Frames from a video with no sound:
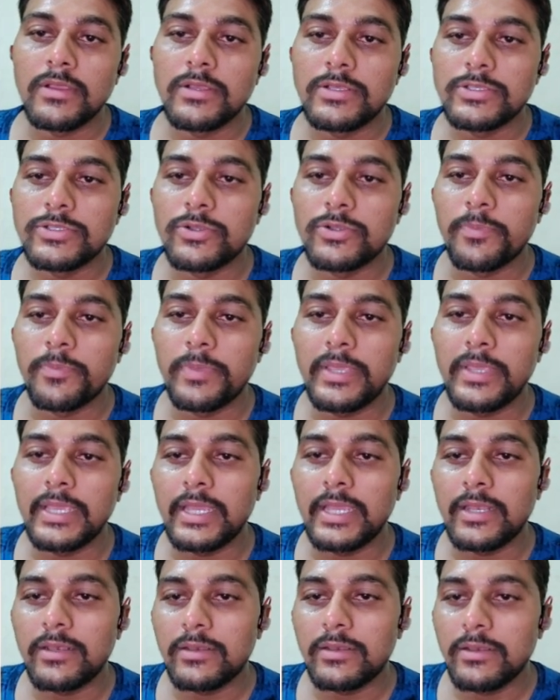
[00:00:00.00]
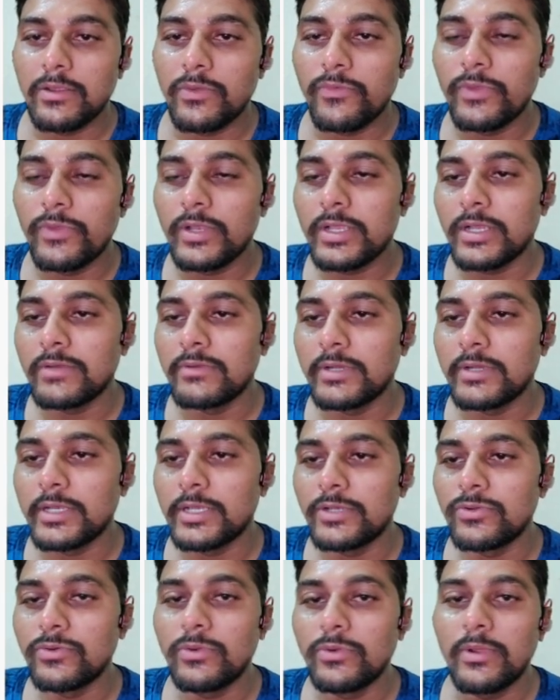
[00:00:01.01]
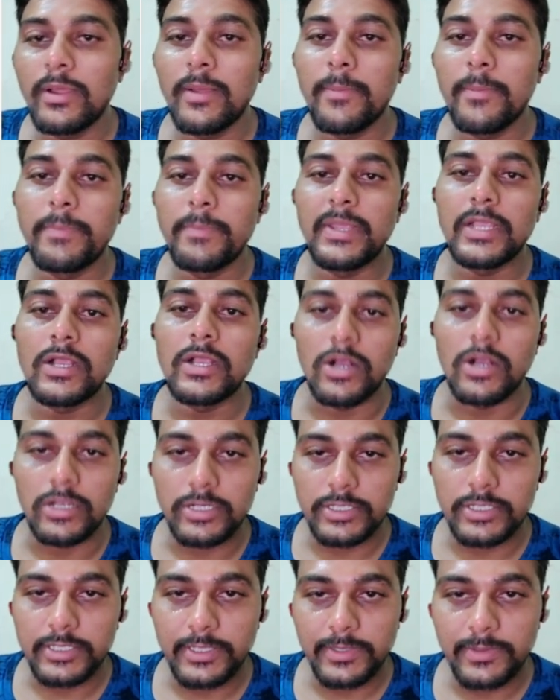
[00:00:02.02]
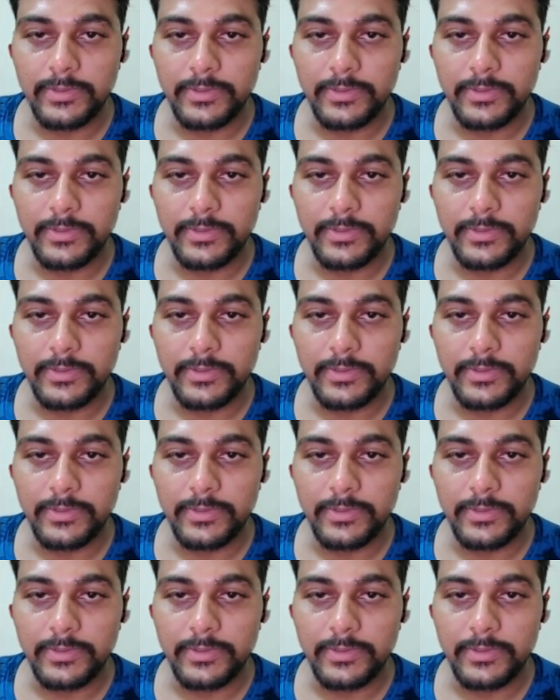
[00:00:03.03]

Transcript: So peahen will convert into peacock.